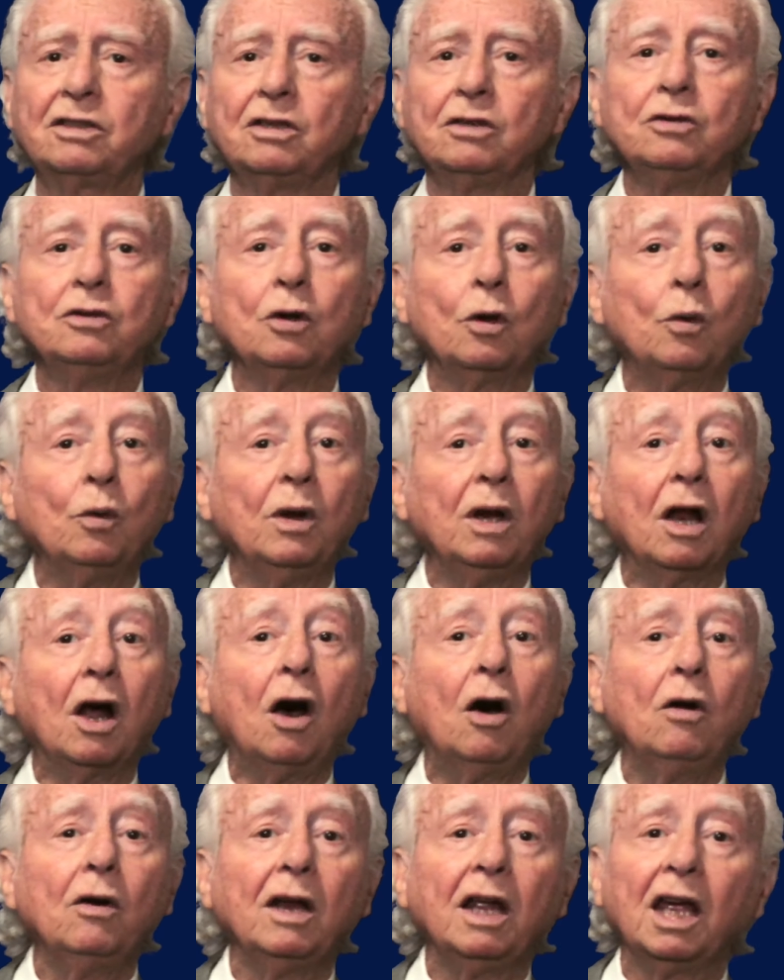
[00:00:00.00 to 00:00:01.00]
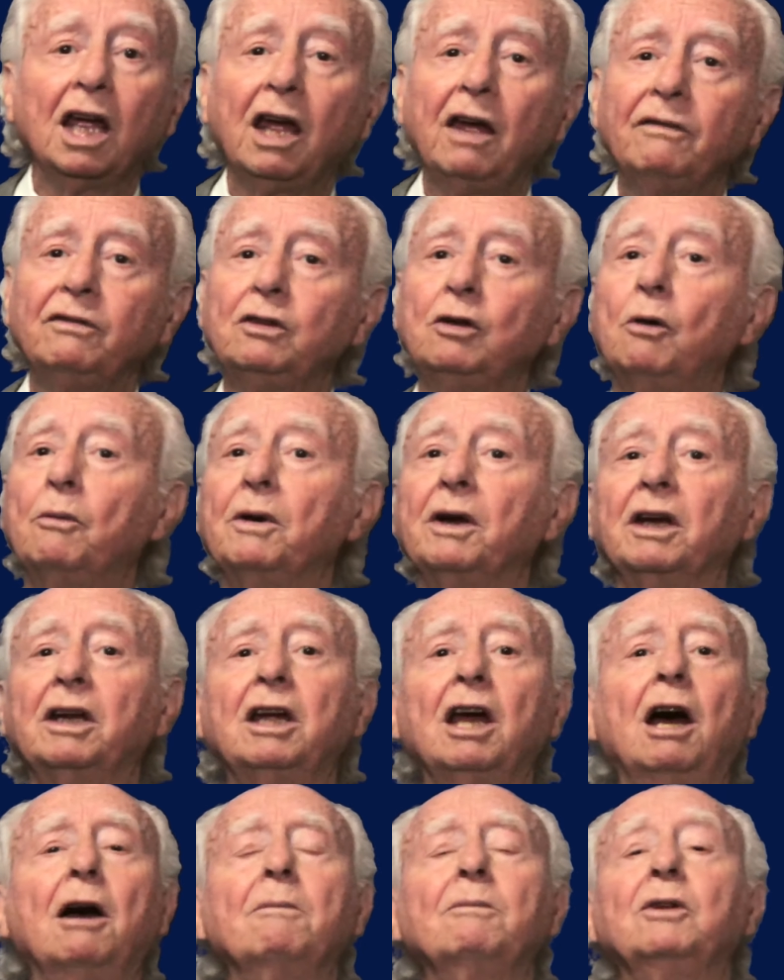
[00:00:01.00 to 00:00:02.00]
you will only have to
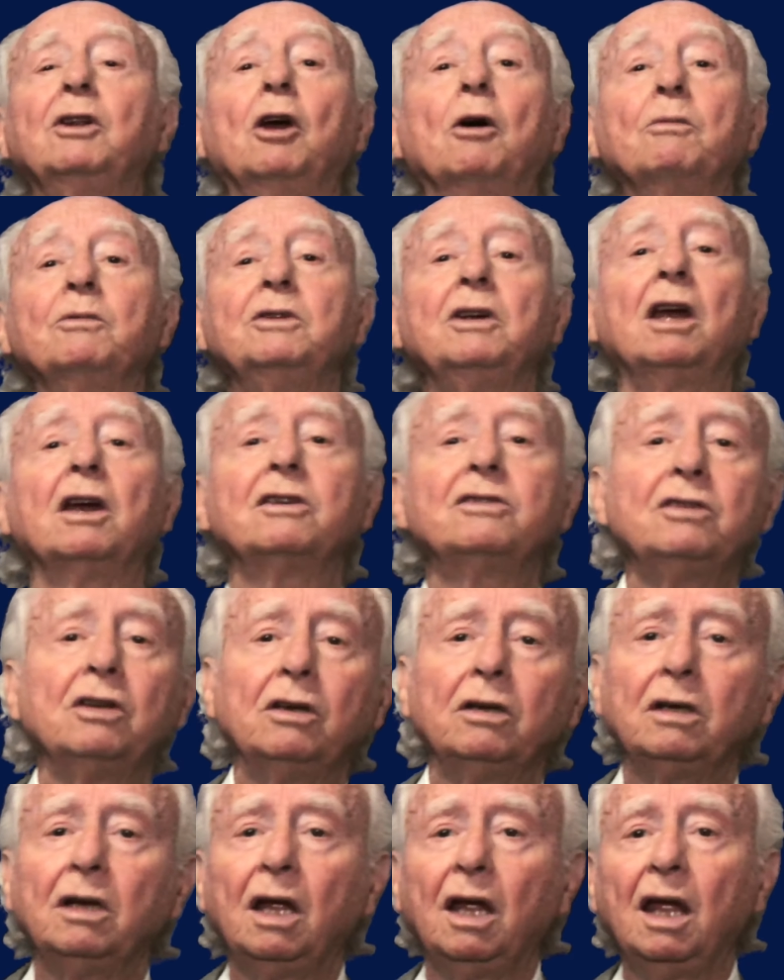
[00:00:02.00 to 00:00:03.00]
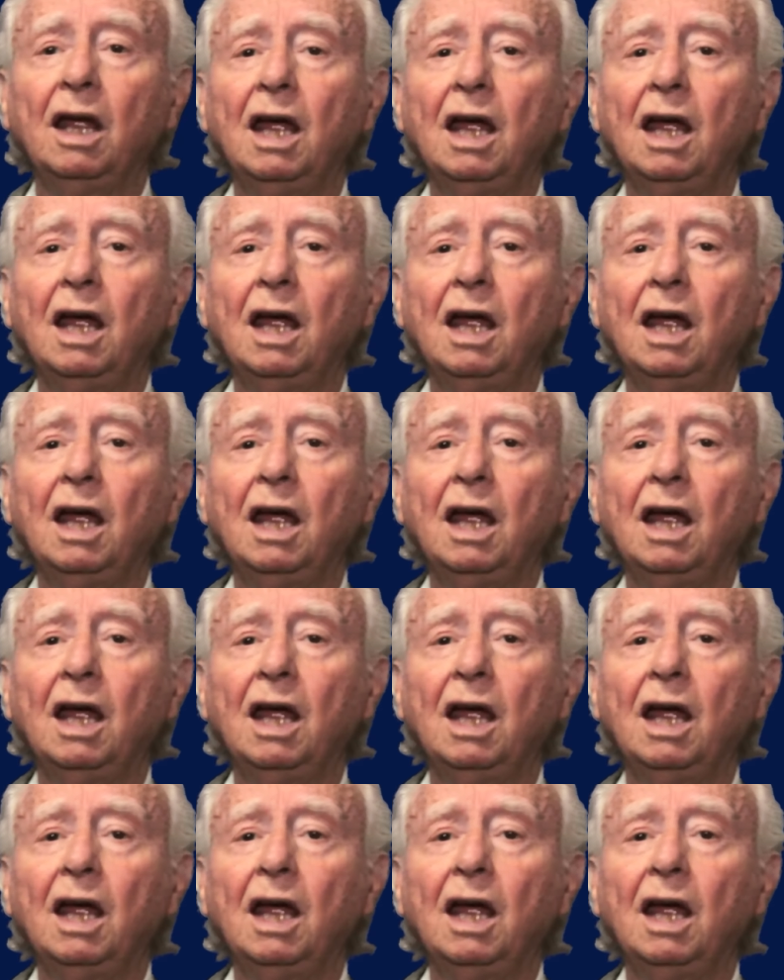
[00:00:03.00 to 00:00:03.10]
overcome the objection